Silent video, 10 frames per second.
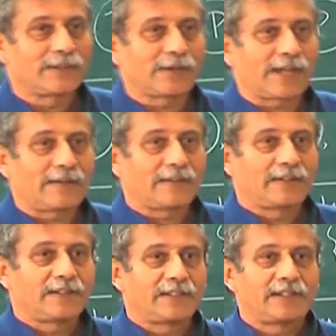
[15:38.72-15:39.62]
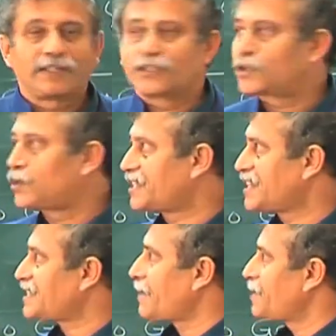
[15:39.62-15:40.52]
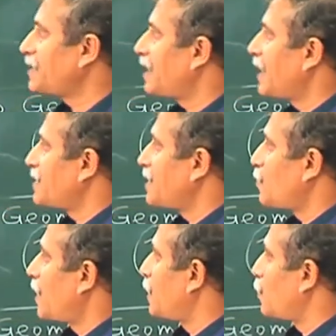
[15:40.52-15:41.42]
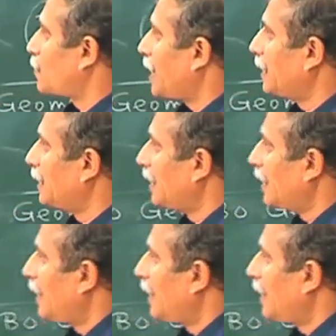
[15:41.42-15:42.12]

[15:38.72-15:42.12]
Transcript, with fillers: Okay. So, this is something that I just wanted to tell.